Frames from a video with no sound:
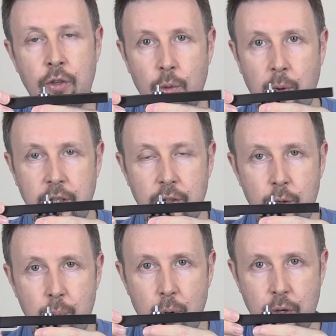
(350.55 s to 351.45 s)
So when you
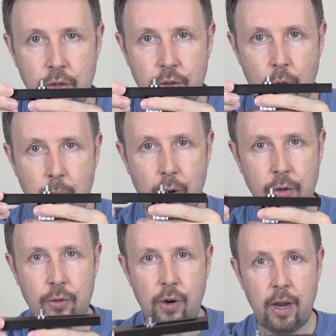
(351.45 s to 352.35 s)
do put your scope on
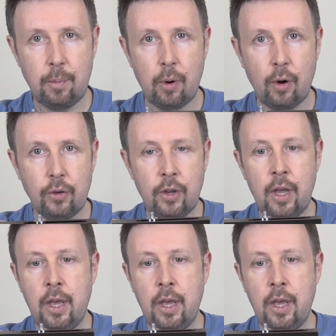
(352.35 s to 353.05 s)
a tripod,